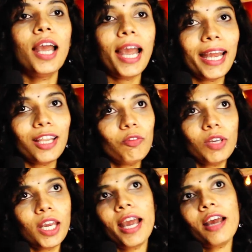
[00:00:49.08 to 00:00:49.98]
And
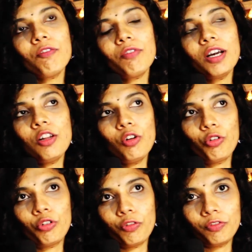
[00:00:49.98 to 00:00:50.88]
we have a
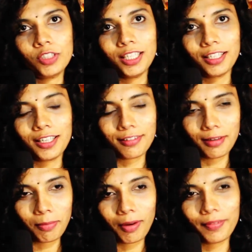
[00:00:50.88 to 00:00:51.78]
lot of theories
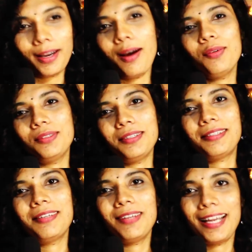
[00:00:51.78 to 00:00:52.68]
about how
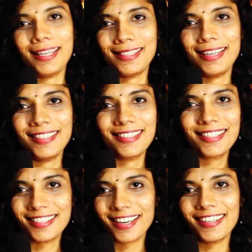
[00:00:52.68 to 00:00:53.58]
this civilization
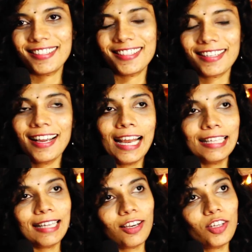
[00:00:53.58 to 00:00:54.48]
started.
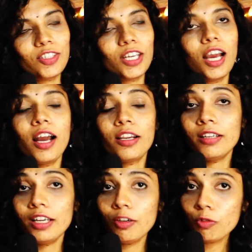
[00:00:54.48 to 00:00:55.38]
There is the
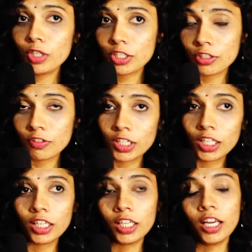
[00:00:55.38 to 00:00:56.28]
Aryan invasion
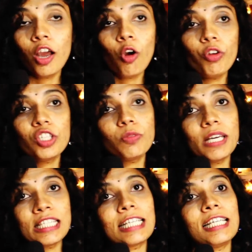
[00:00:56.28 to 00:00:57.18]
theory, which
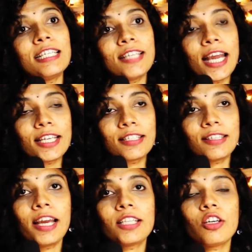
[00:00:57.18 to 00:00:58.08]
basically says
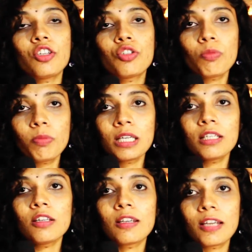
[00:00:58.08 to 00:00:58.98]
that a
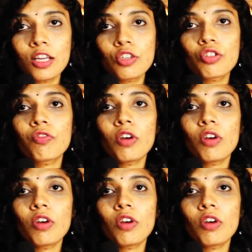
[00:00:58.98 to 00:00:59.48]
superior race of